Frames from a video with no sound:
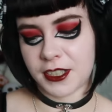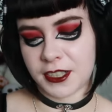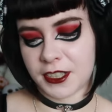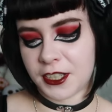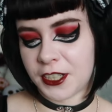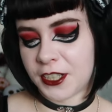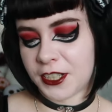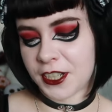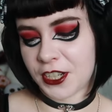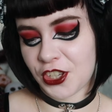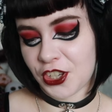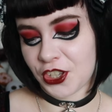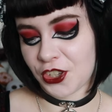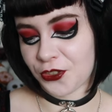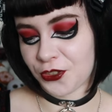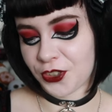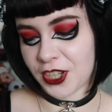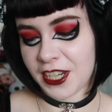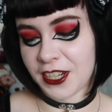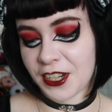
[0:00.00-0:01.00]
Oh, it's just a
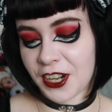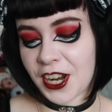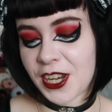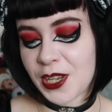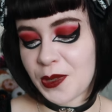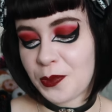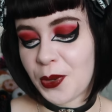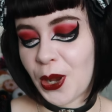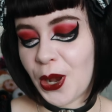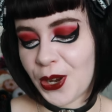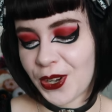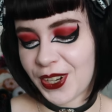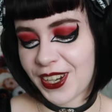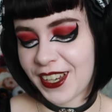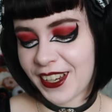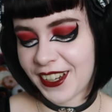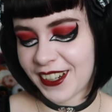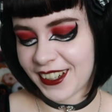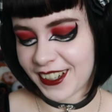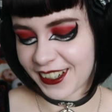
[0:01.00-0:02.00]
really nice
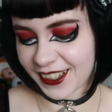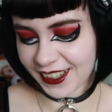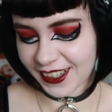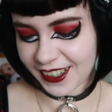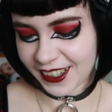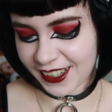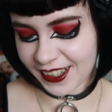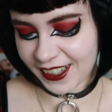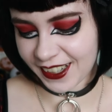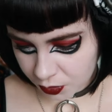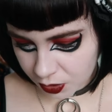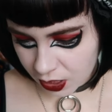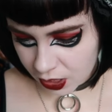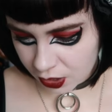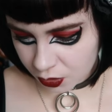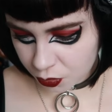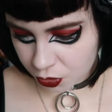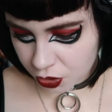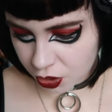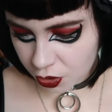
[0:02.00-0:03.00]
book.
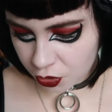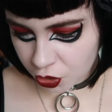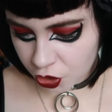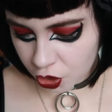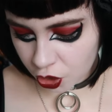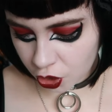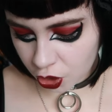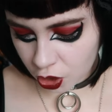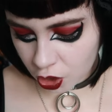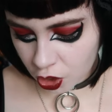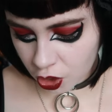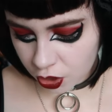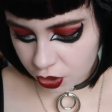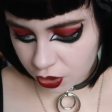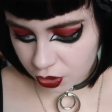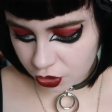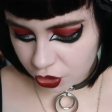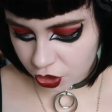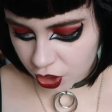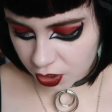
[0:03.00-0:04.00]
It's also
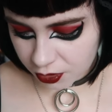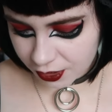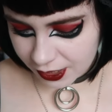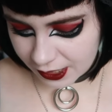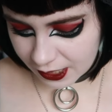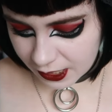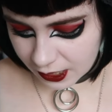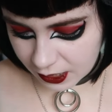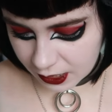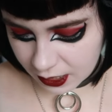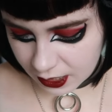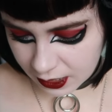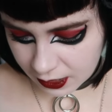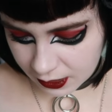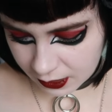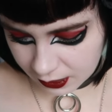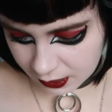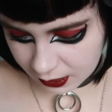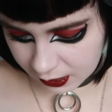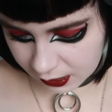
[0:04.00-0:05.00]
got Charles
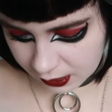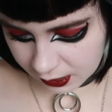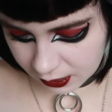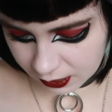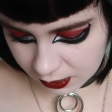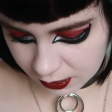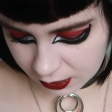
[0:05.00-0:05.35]
Dickens.